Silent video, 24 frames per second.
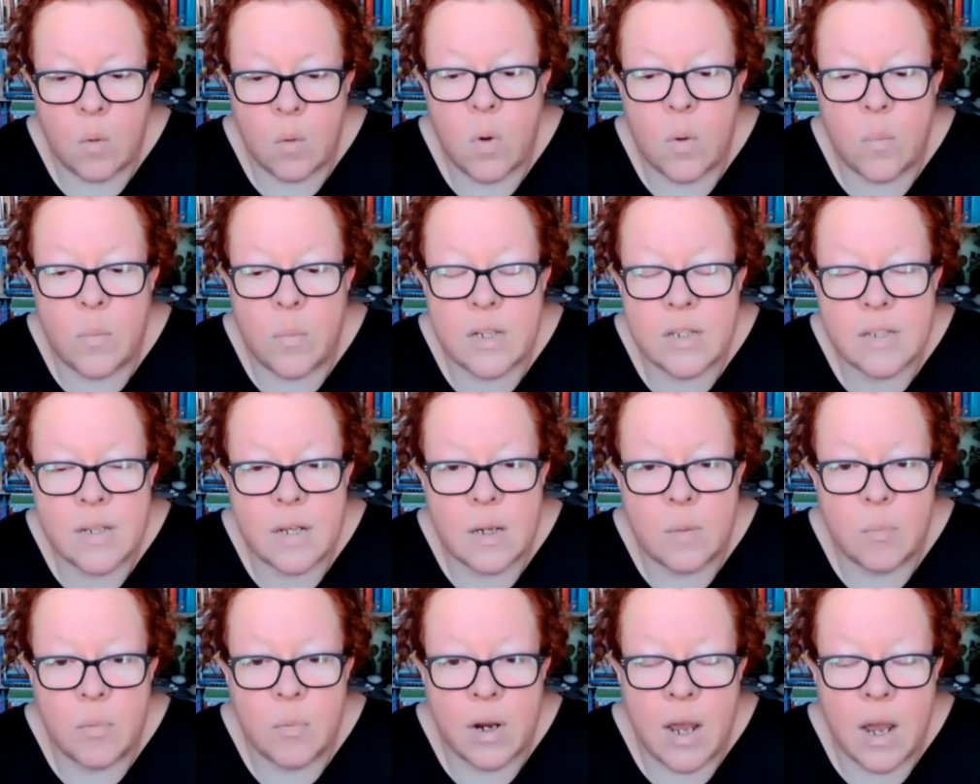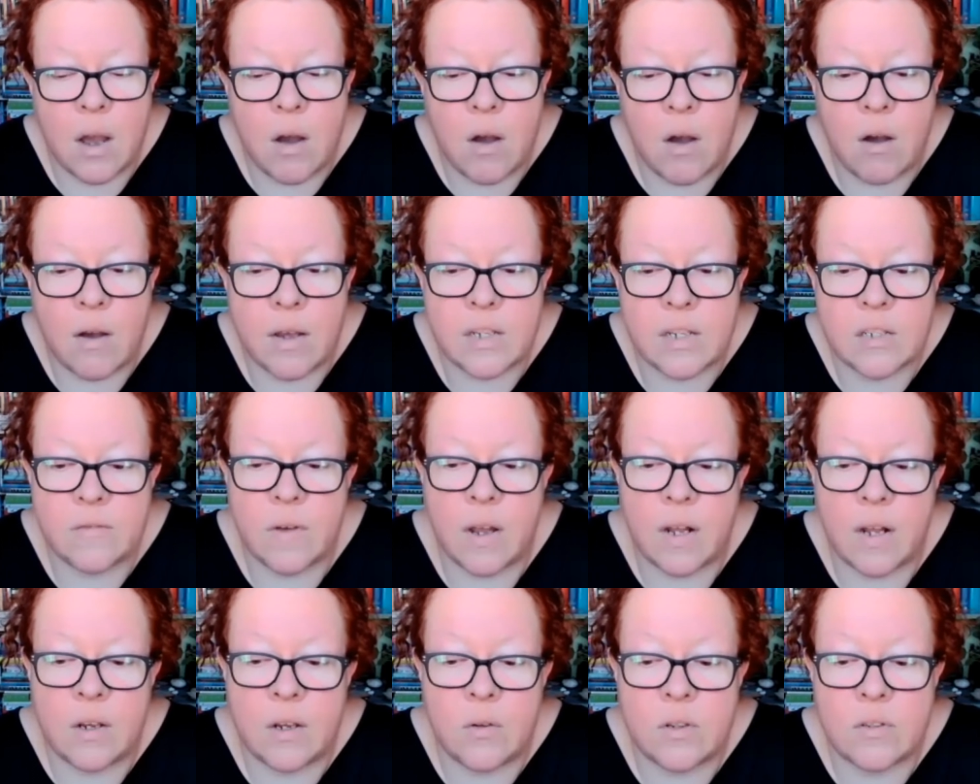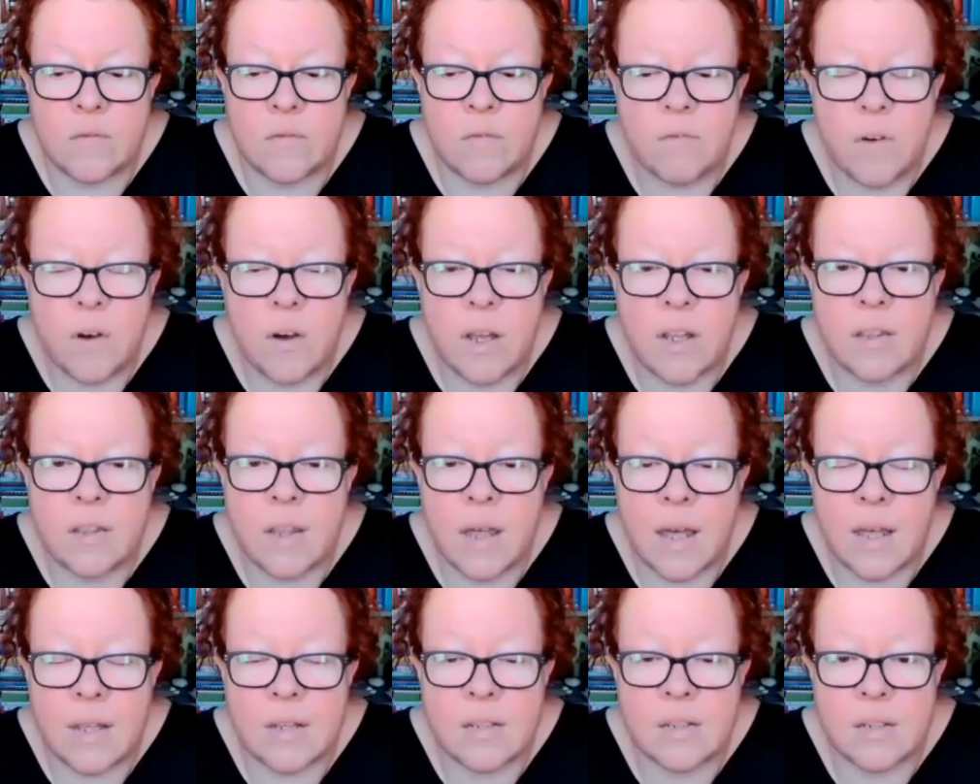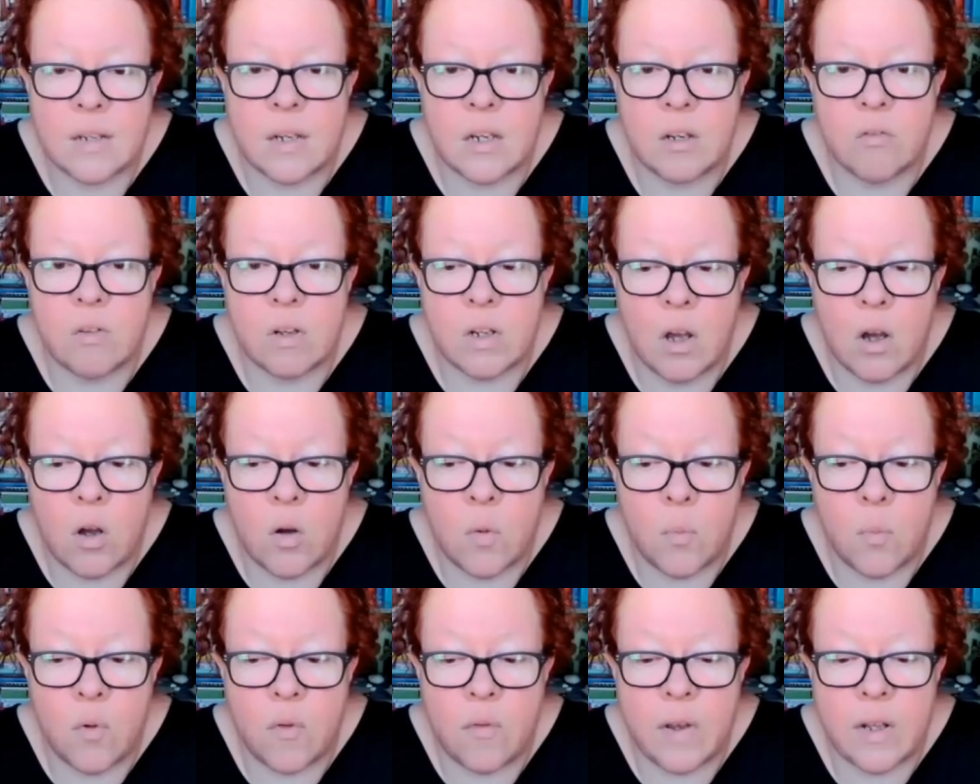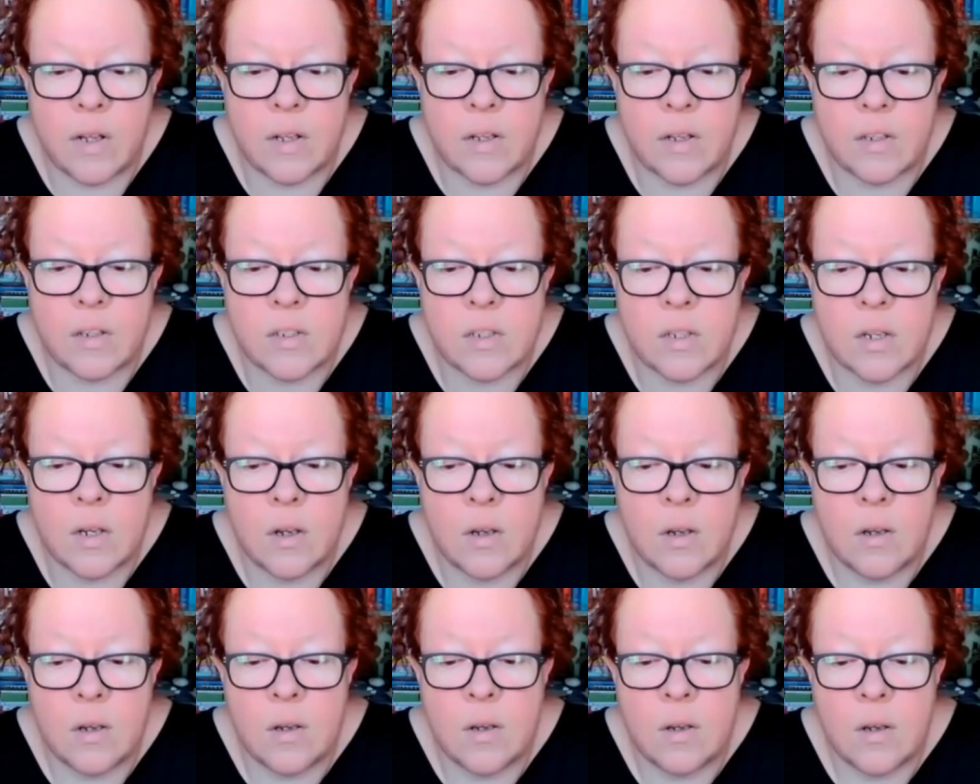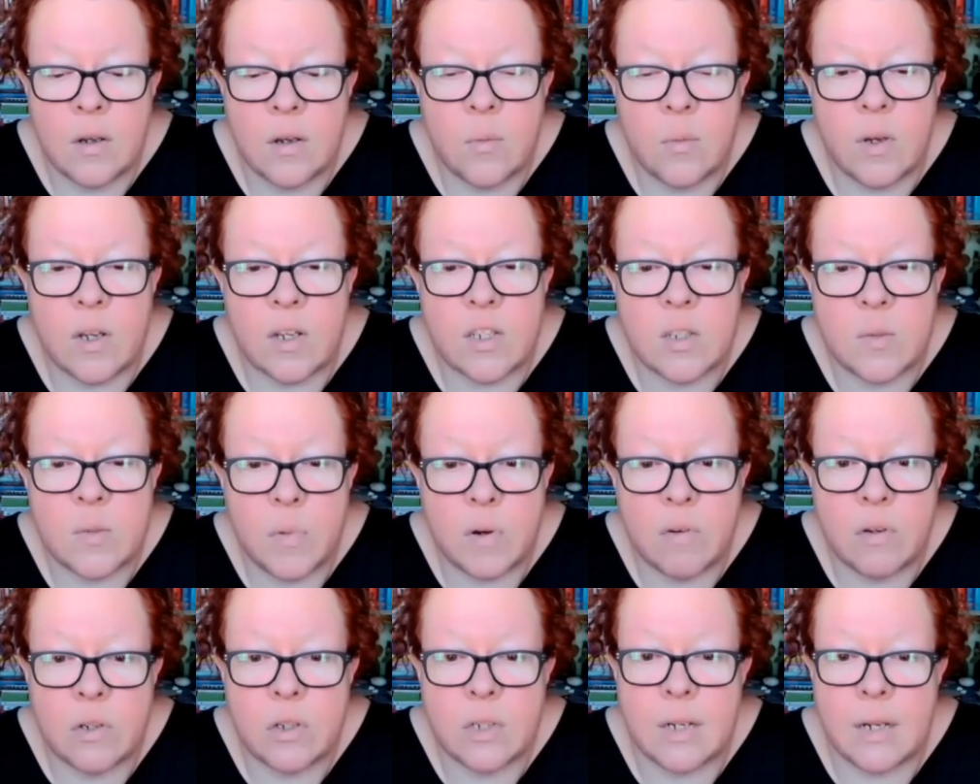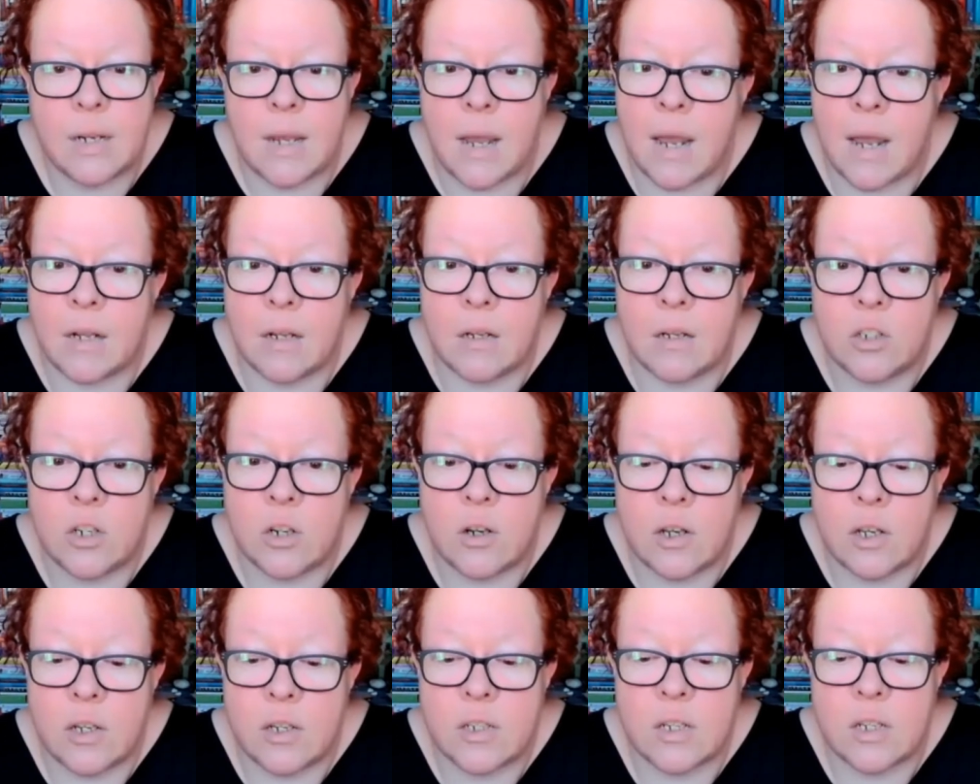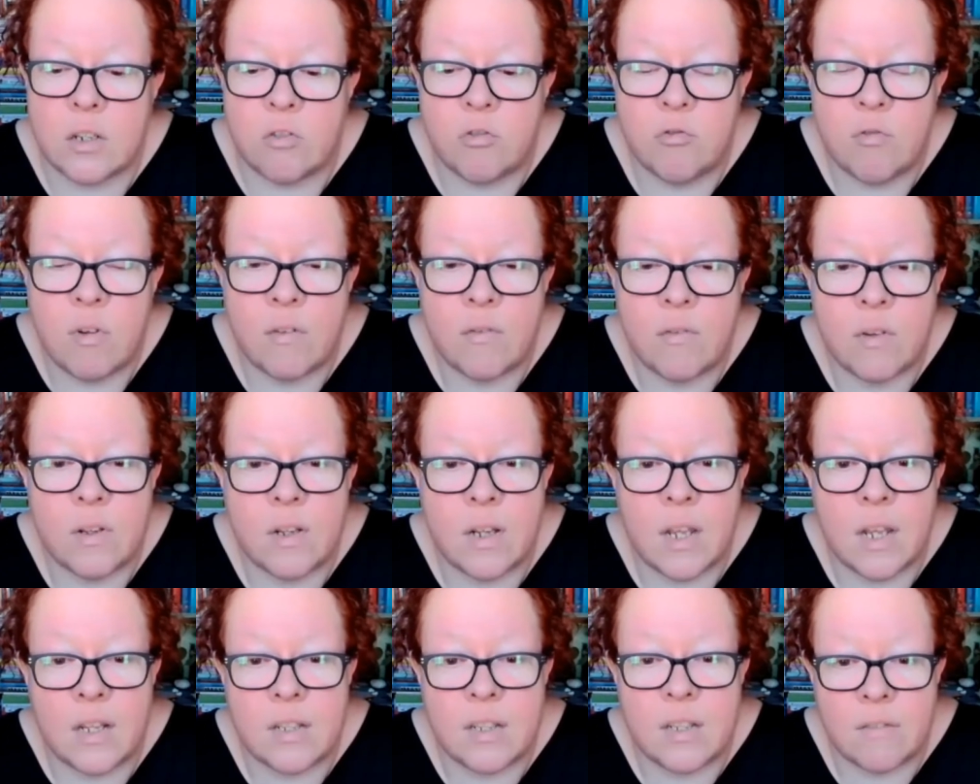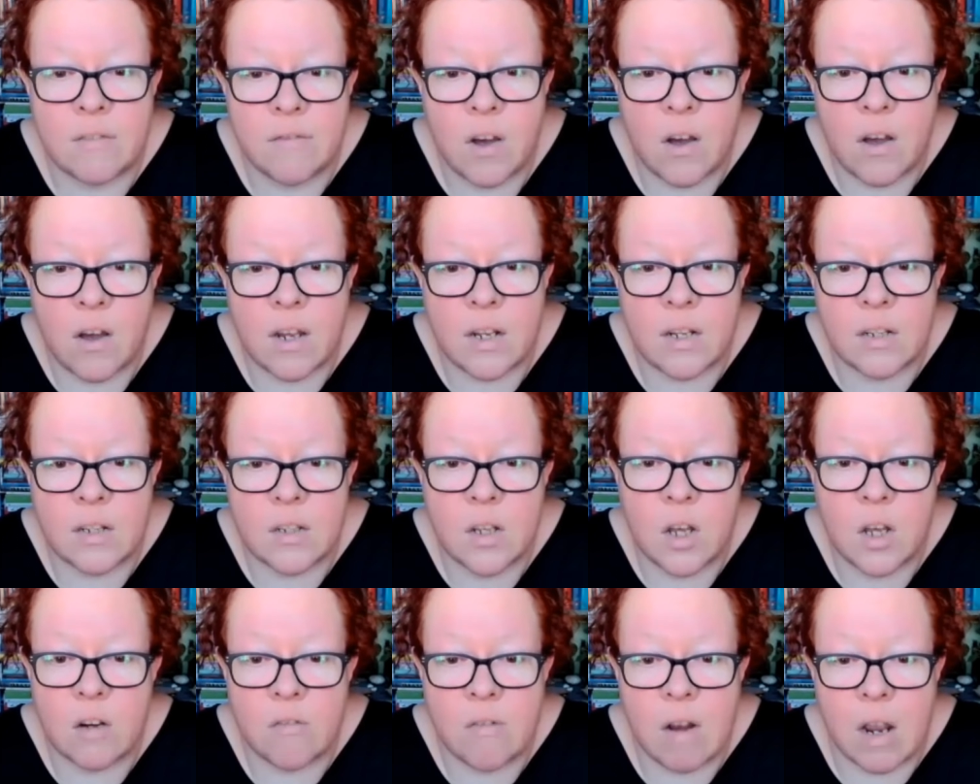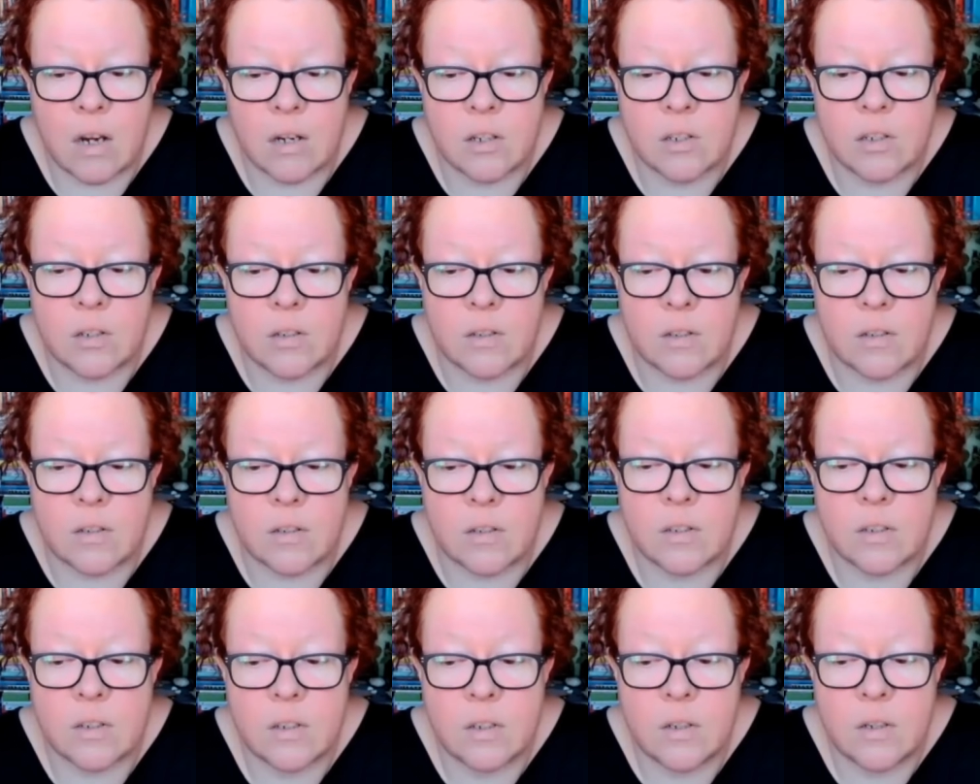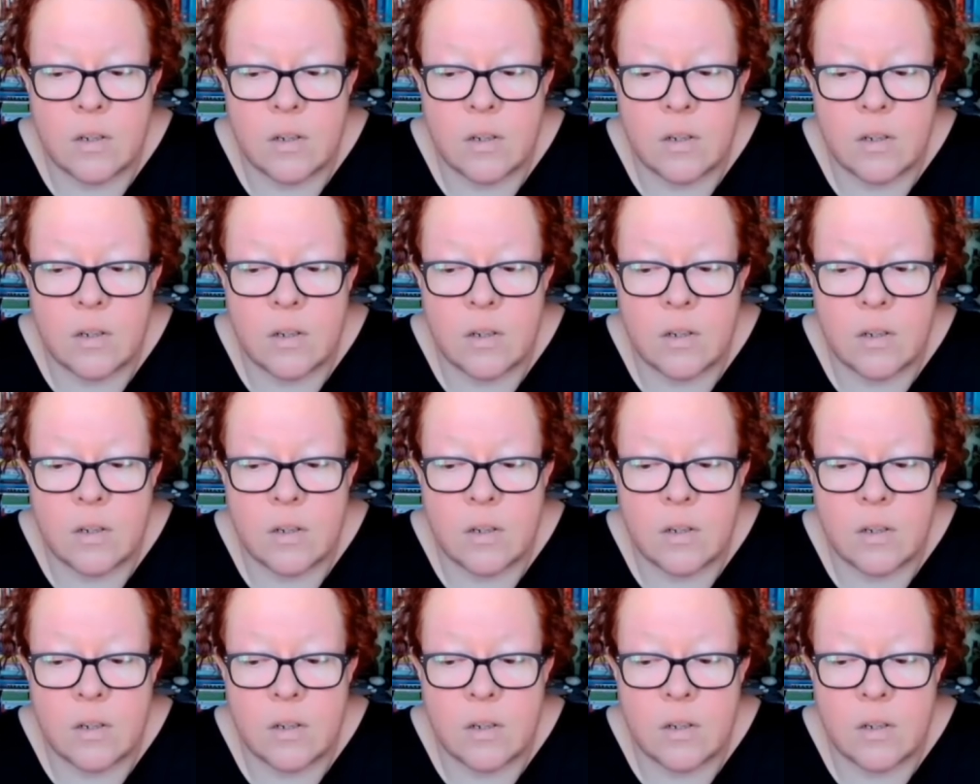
When we celebrate our highest values and find that sacred hope within us, we are spiritually energized and driven in divine directions.